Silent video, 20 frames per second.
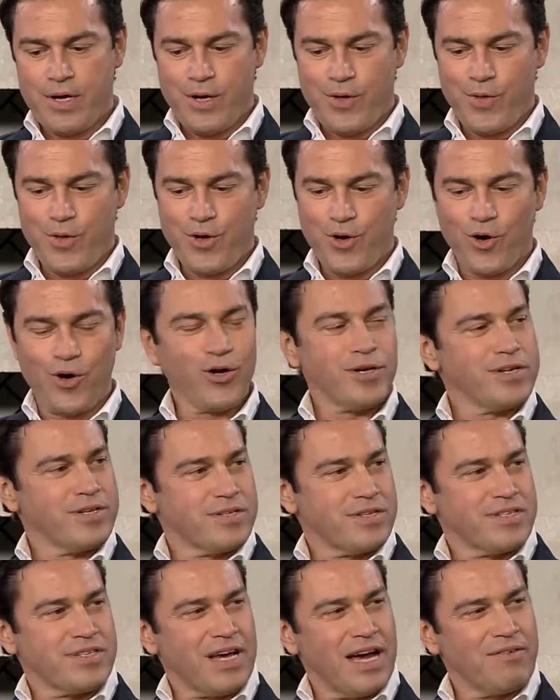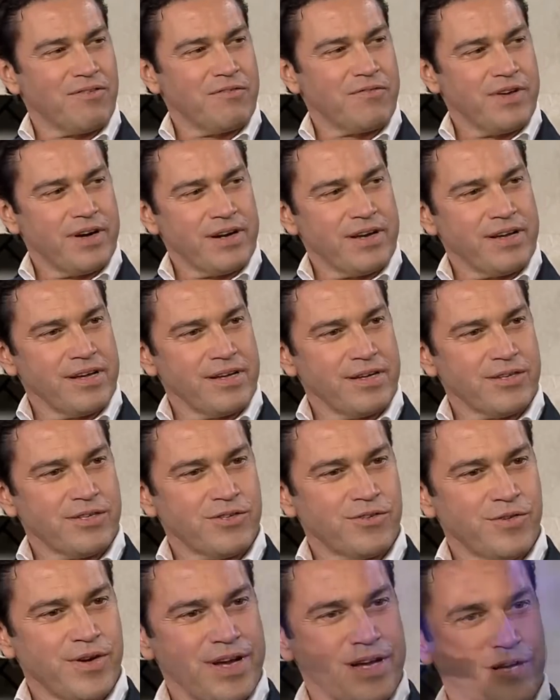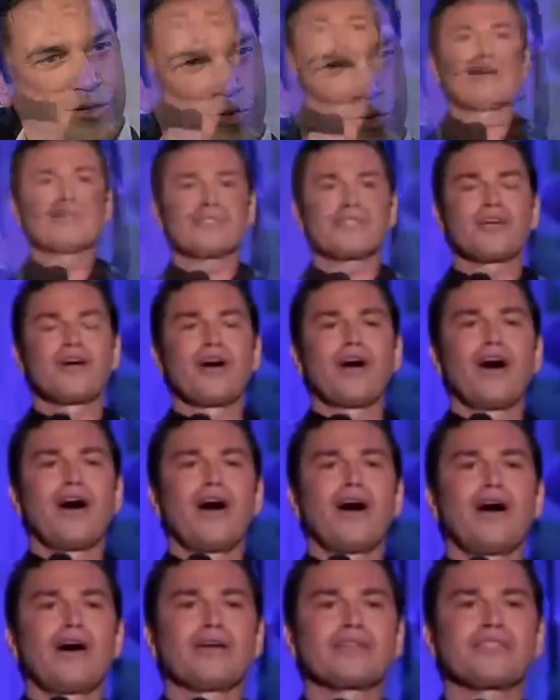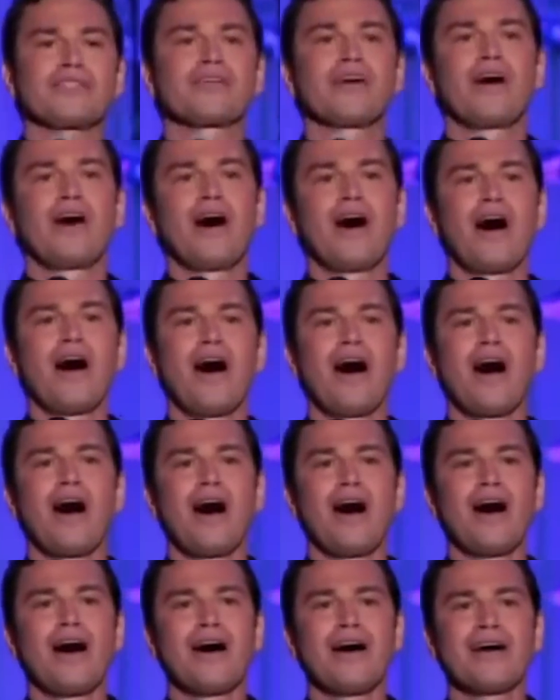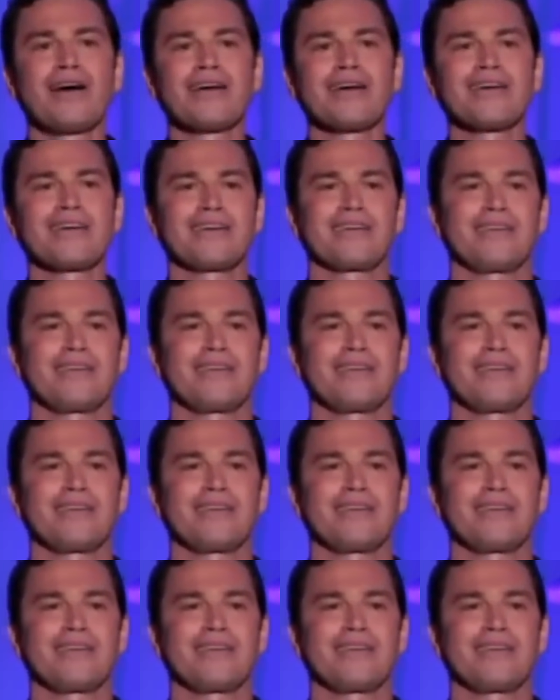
the audiences have a very strange or a very kind of. uh, uh